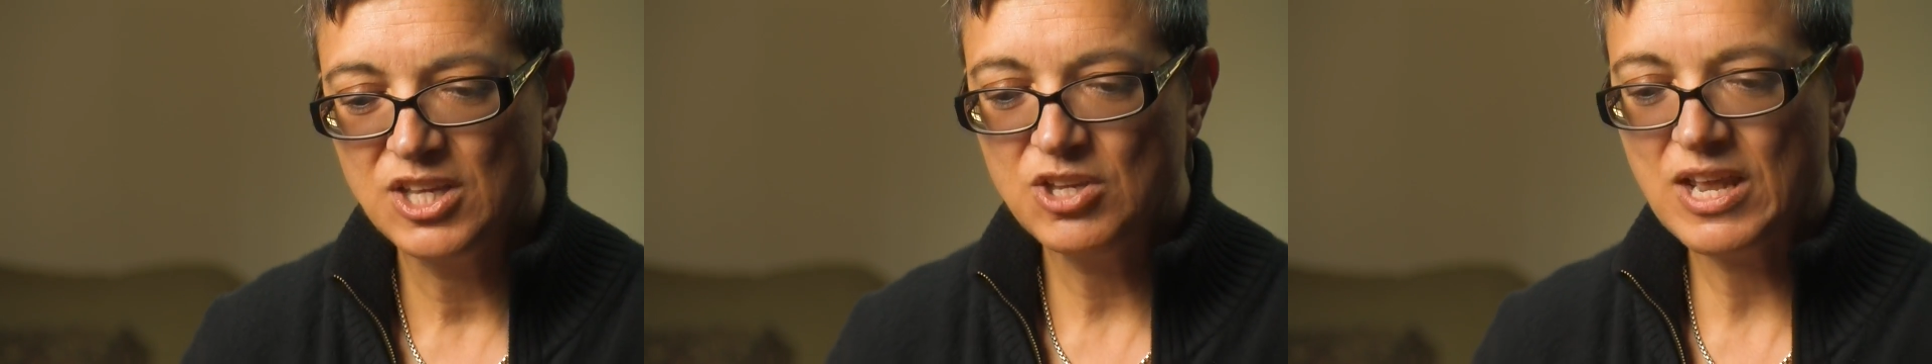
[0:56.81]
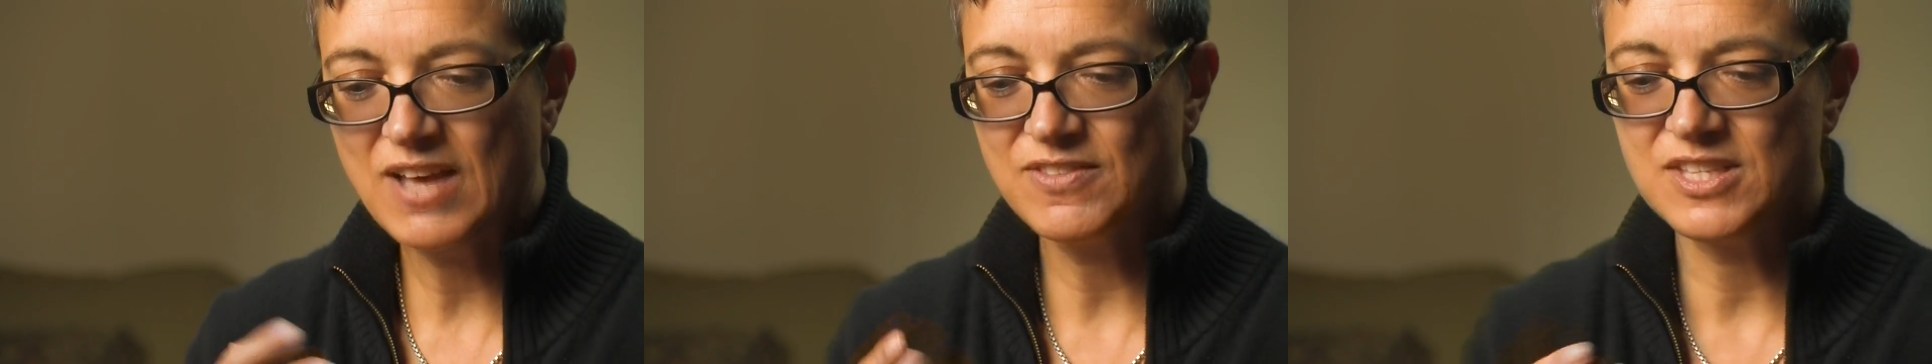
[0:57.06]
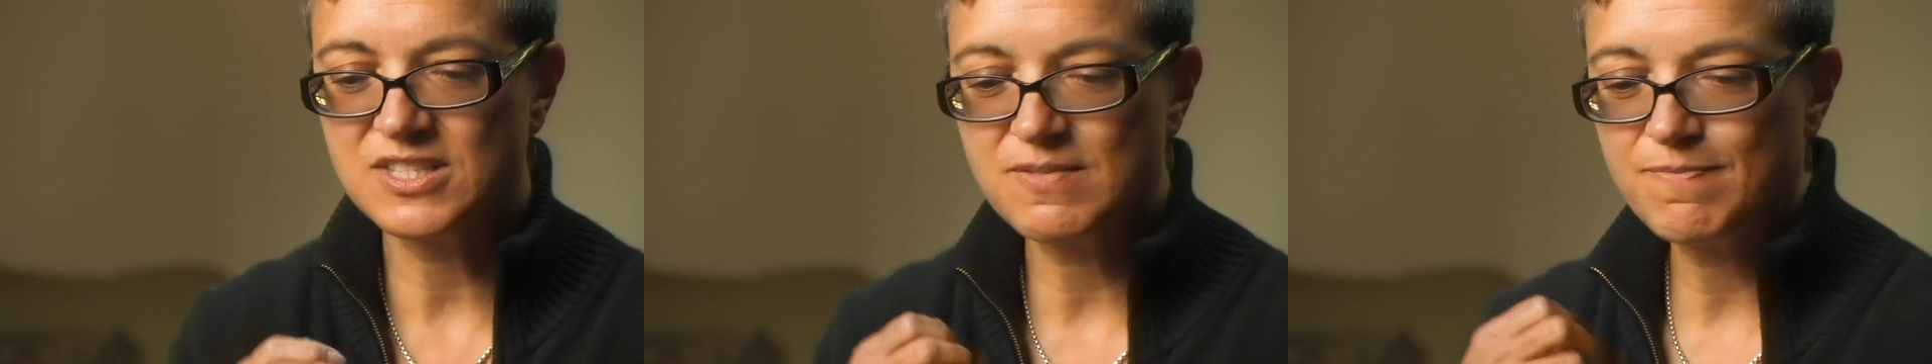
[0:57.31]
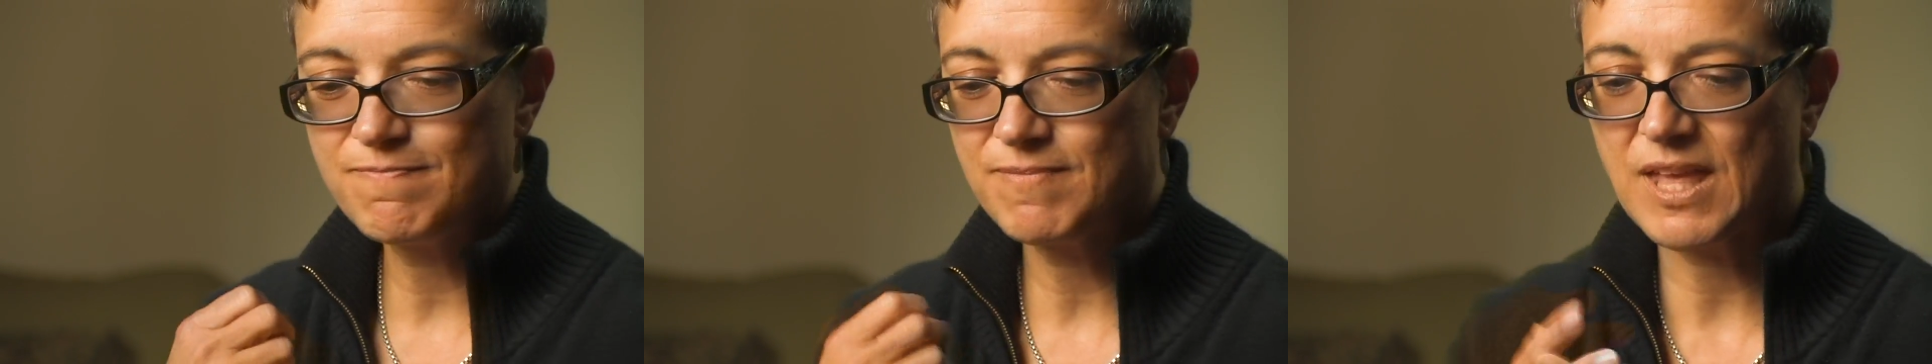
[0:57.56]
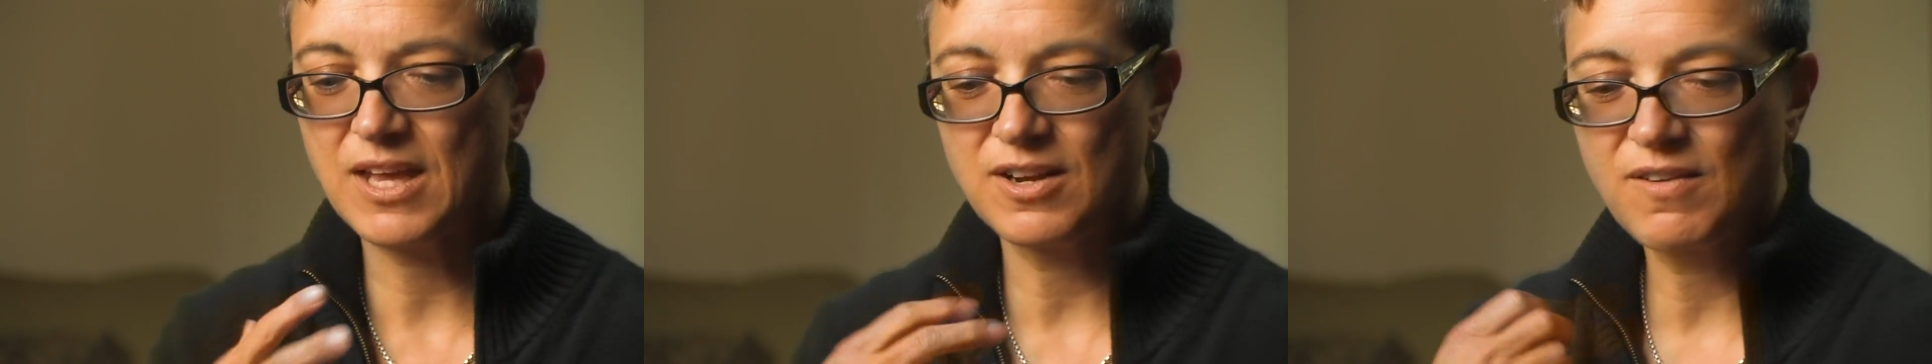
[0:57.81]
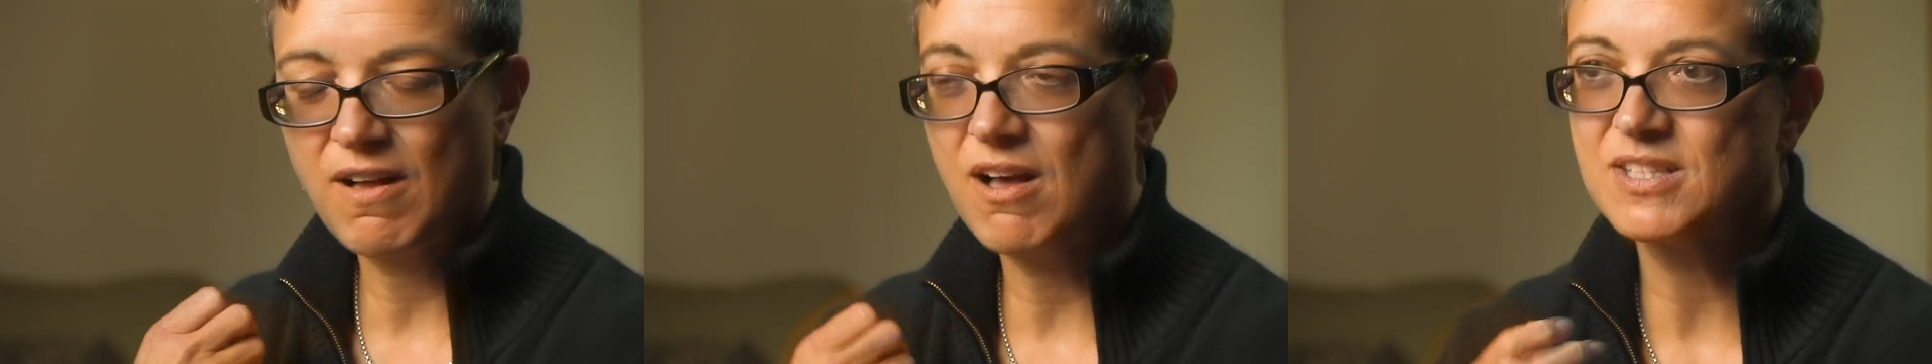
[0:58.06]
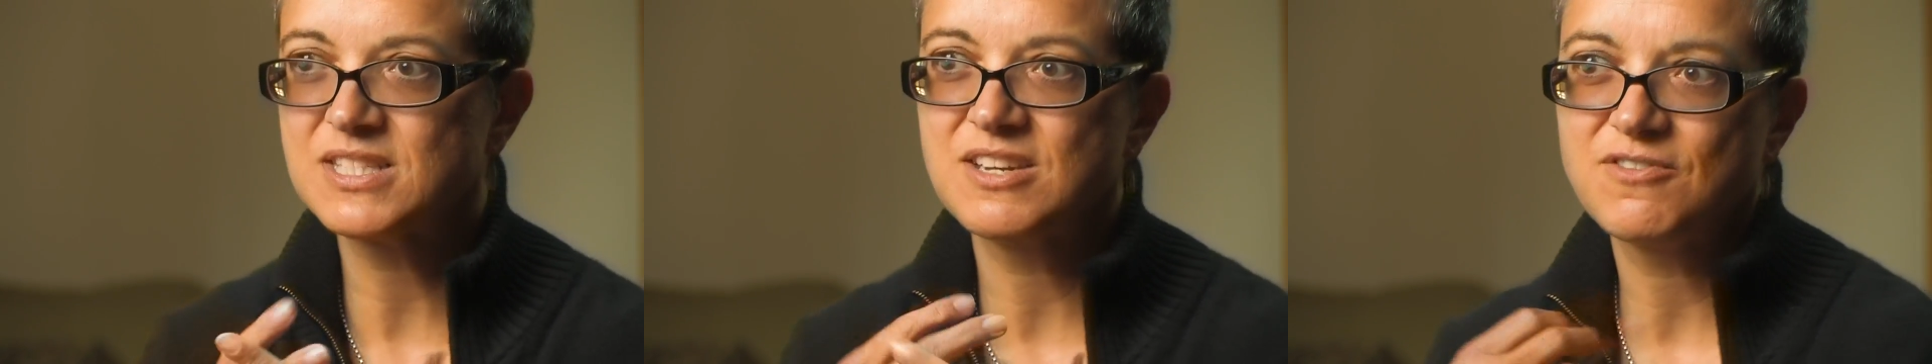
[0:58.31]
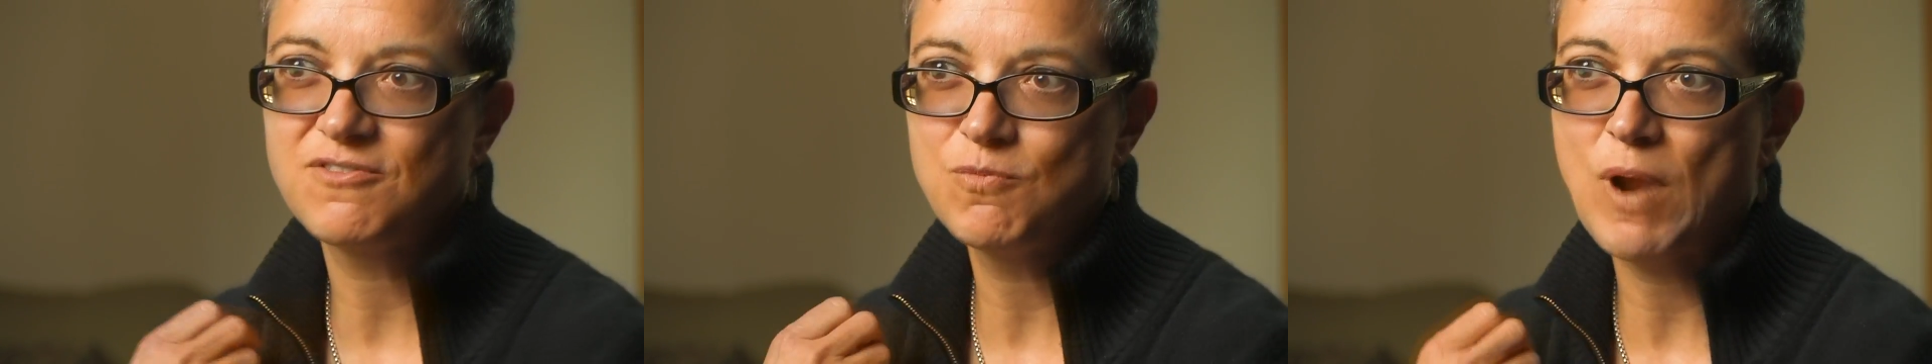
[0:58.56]
you'd have this kind of
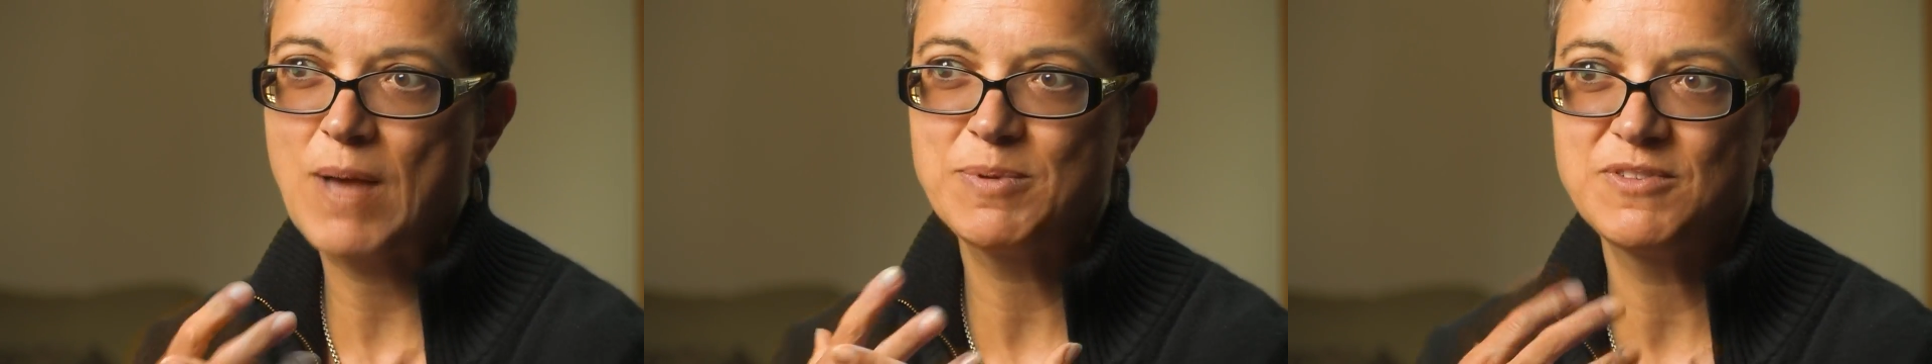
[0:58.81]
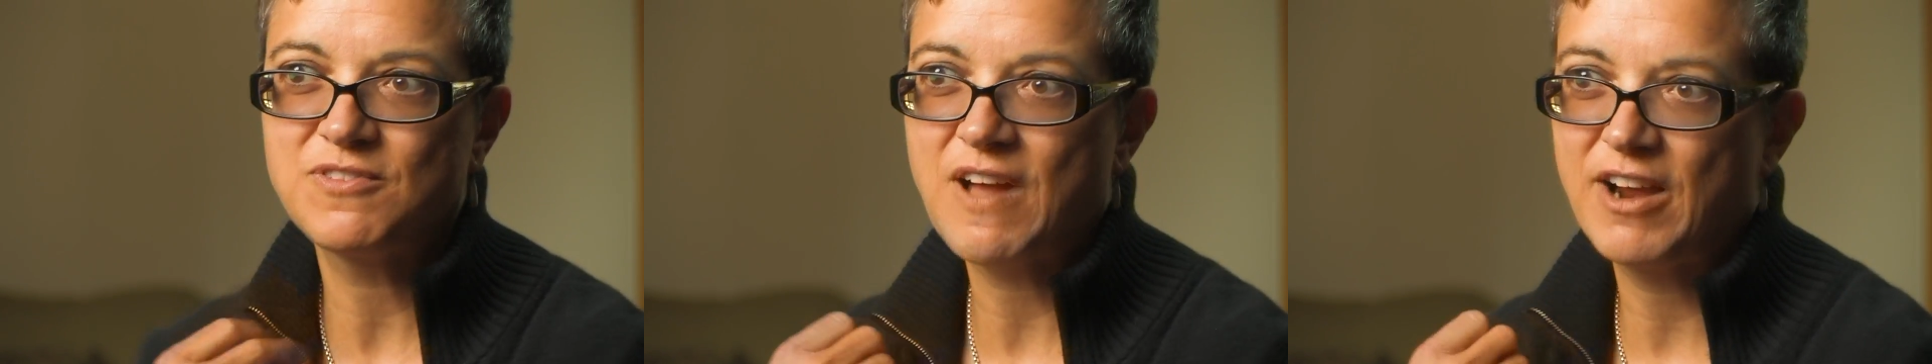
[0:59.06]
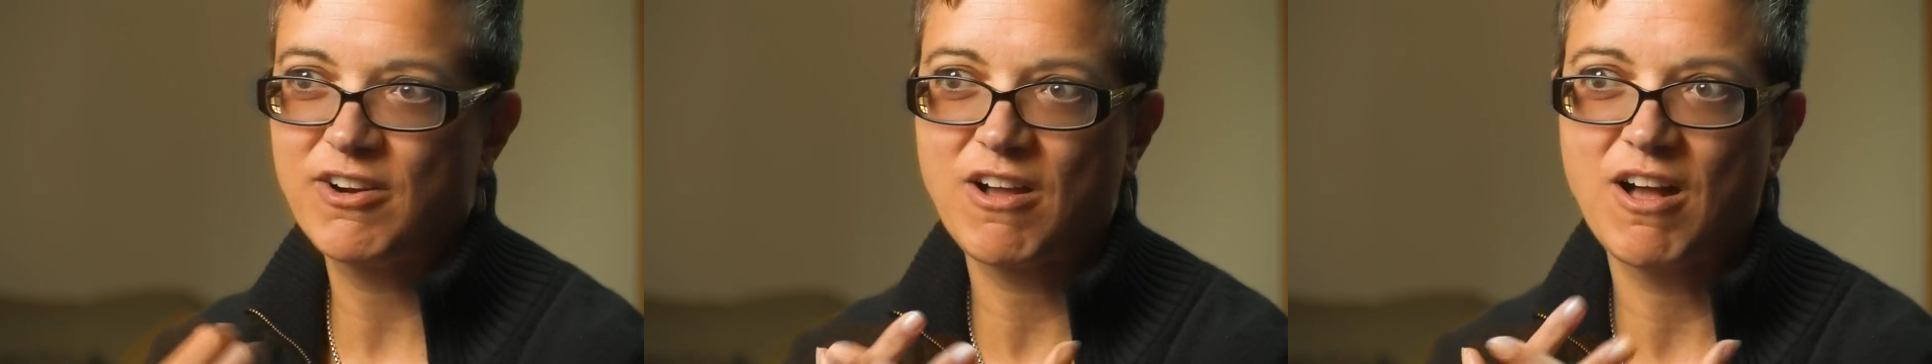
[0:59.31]
constant rapid fire